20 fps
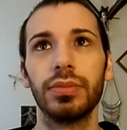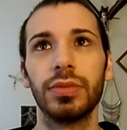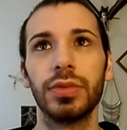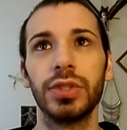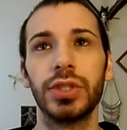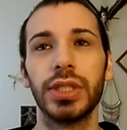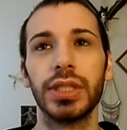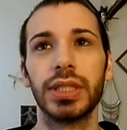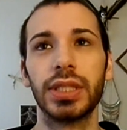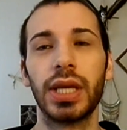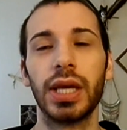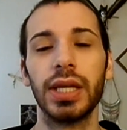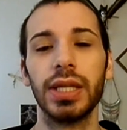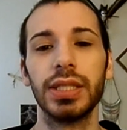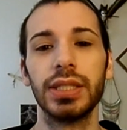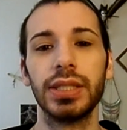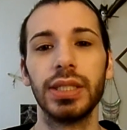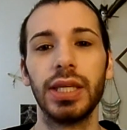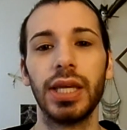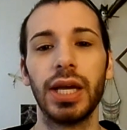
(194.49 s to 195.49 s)
just kind of
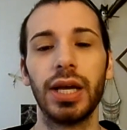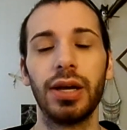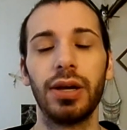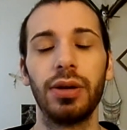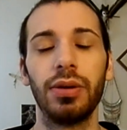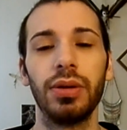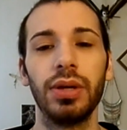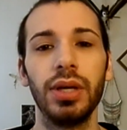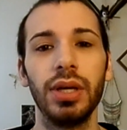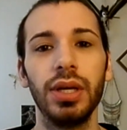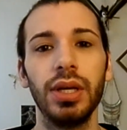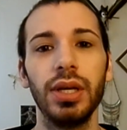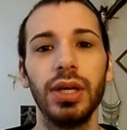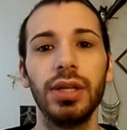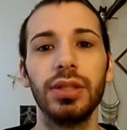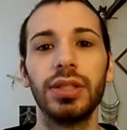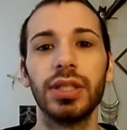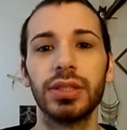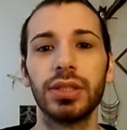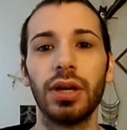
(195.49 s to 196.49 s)
see how
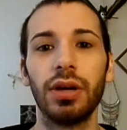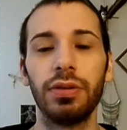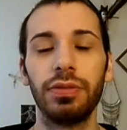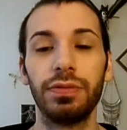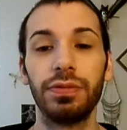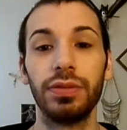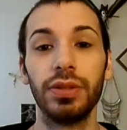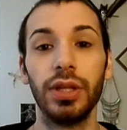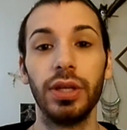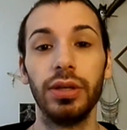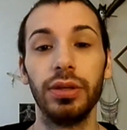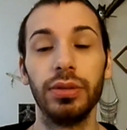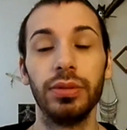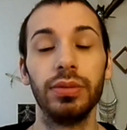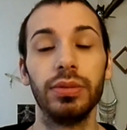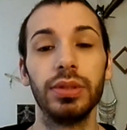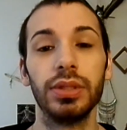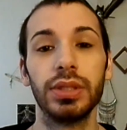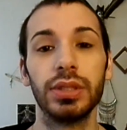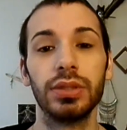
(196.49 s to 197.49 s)
this all
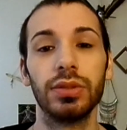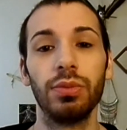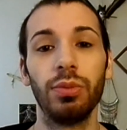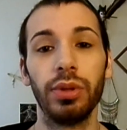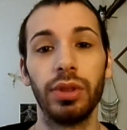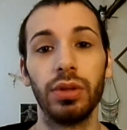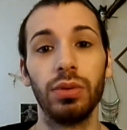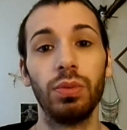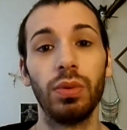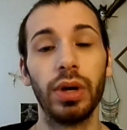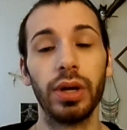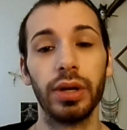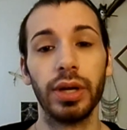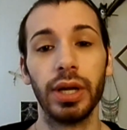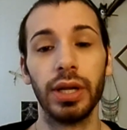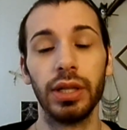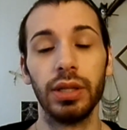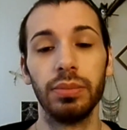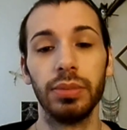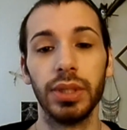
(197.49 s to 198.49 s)
flows with the water
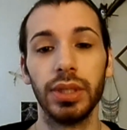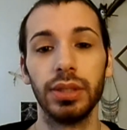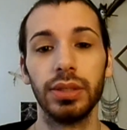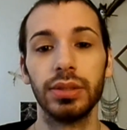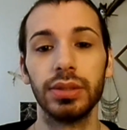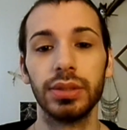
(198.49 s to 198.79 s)
element.